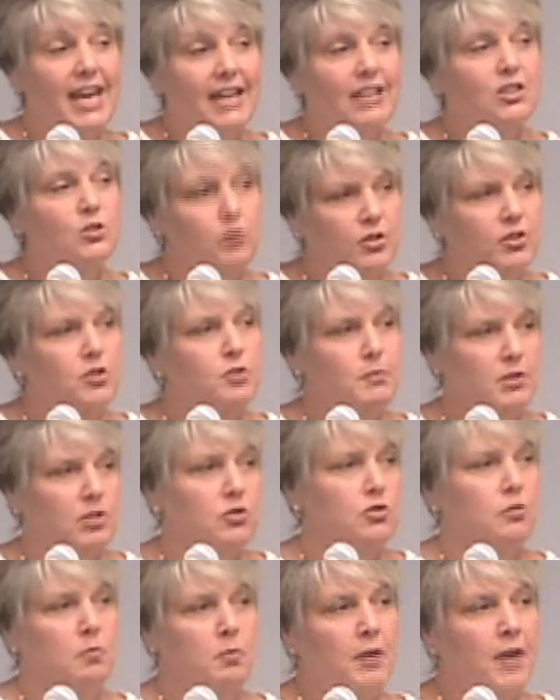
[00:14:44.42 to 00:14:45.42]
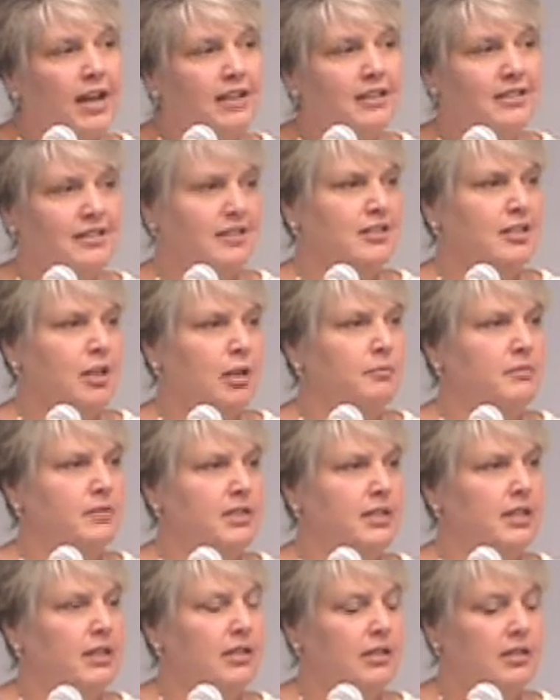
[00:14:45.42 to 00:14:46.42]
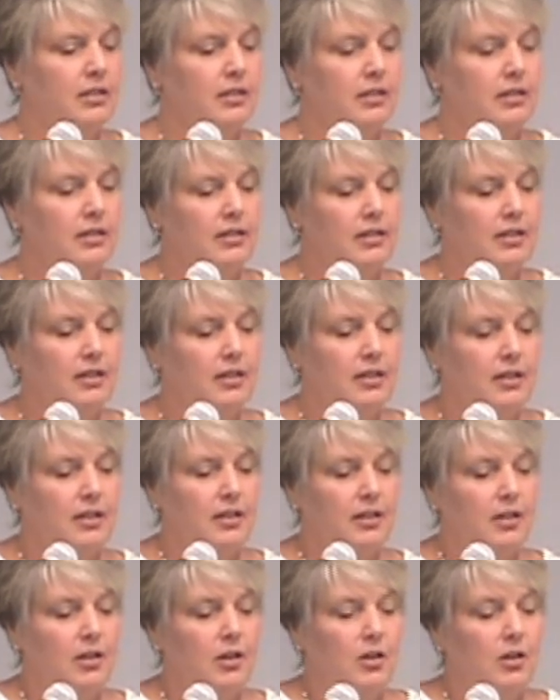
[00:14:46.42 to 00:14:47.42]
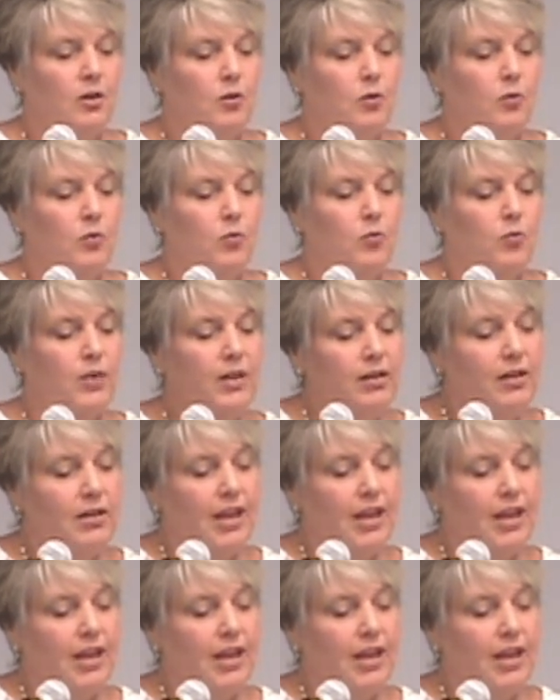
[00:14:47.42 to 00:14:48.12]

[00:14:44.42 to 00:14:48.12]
But that's where spiritual practice comes in.